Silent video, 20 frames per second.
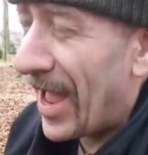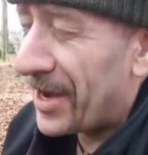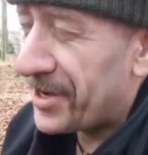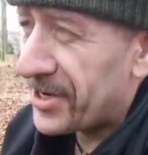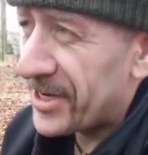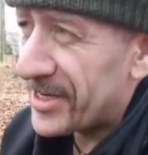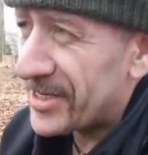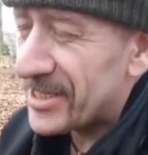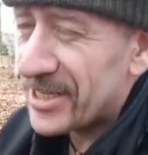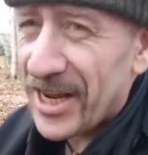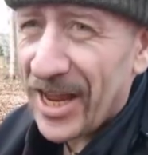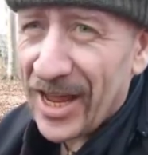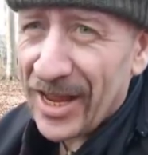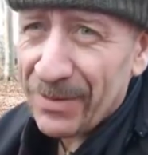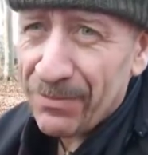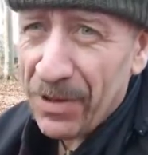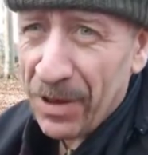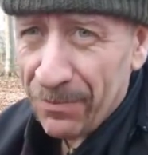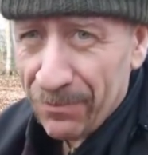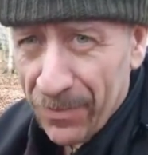And in
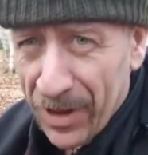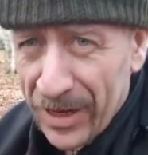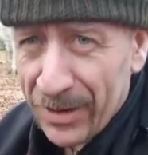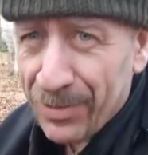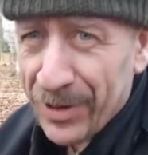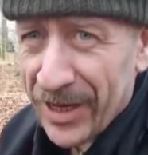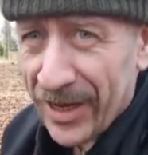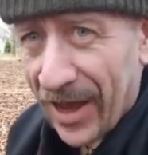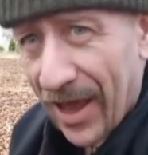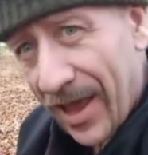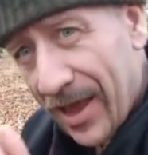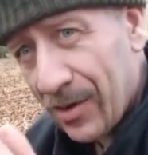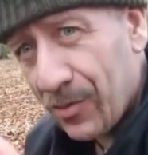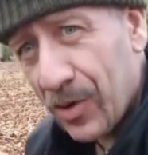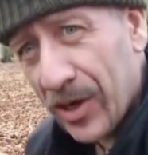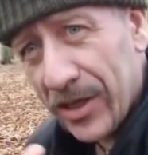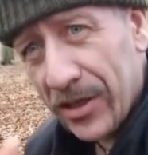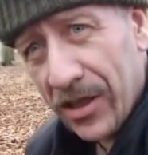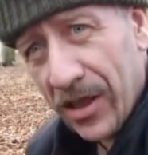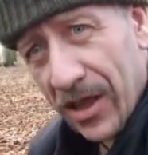time, maybe I
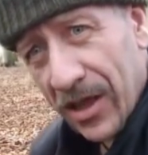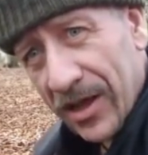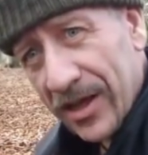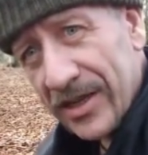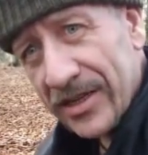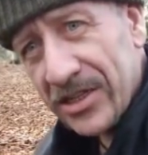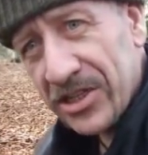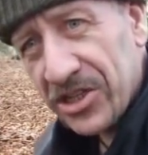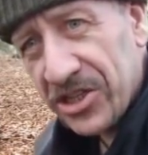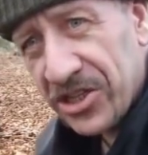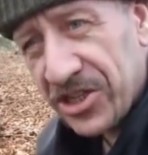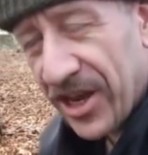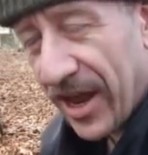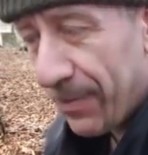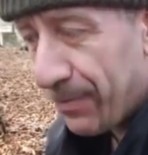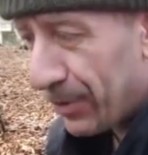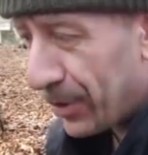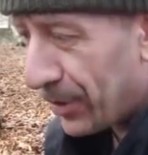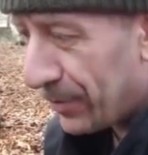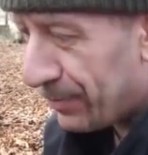will
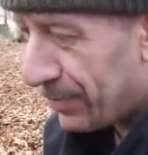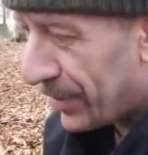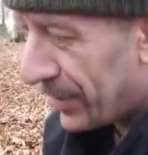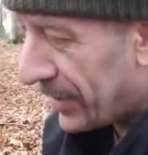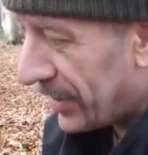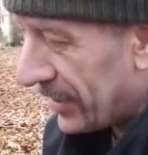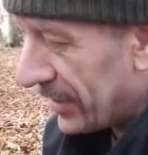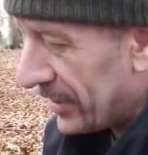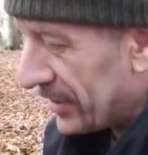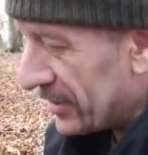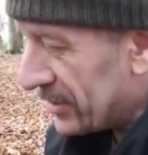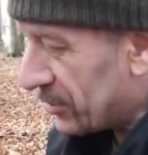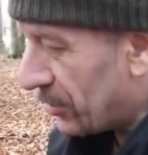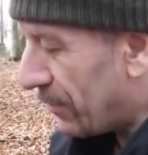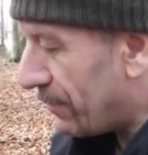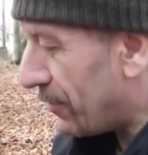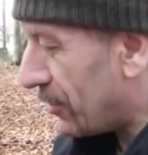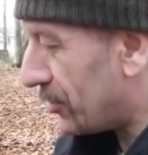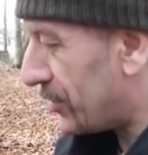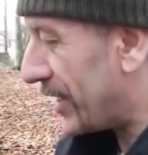step up
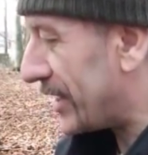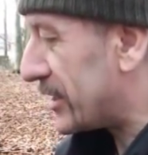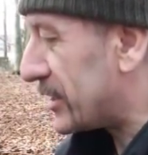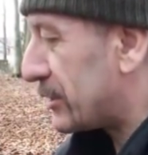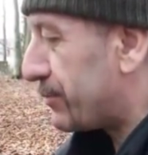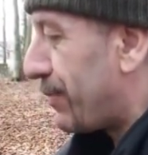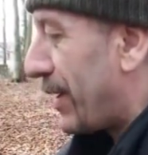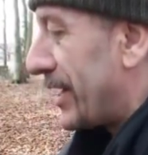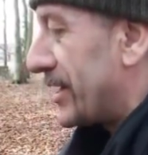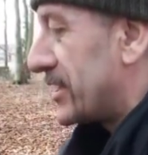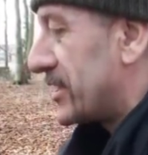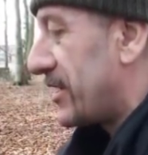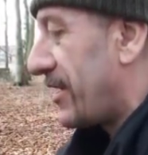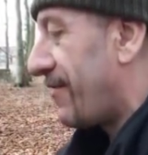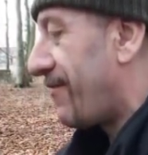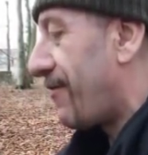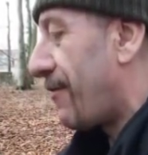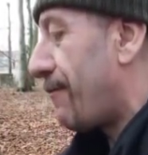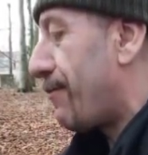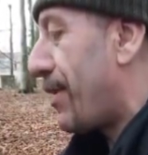to a more
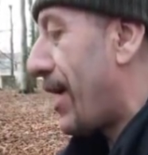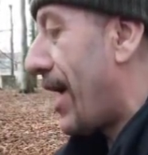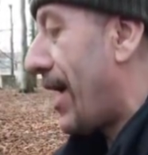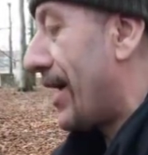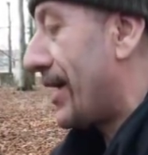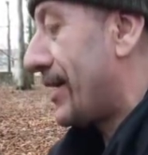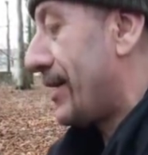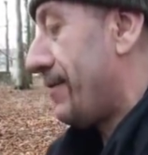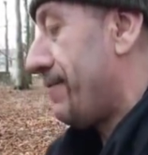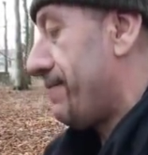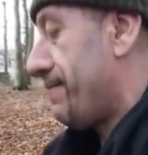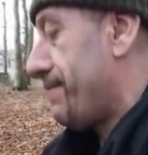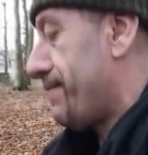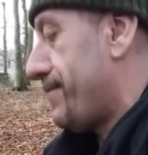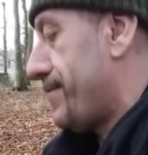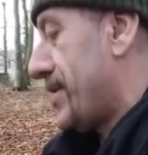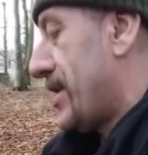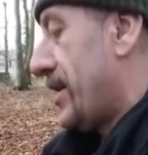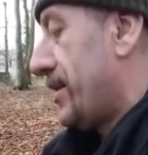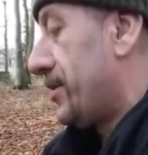expensive pack.
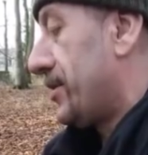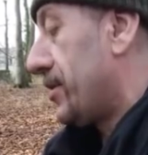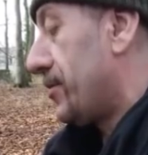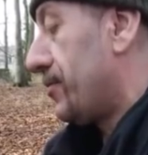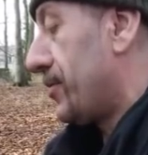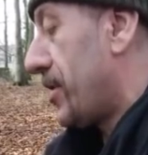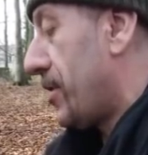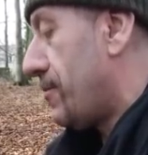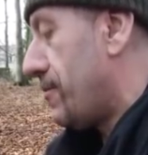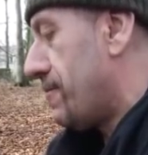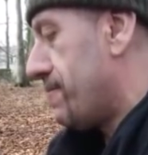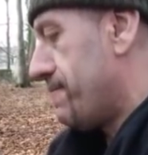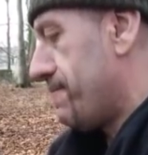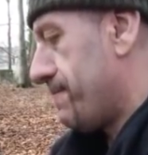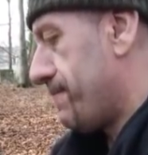I don't know.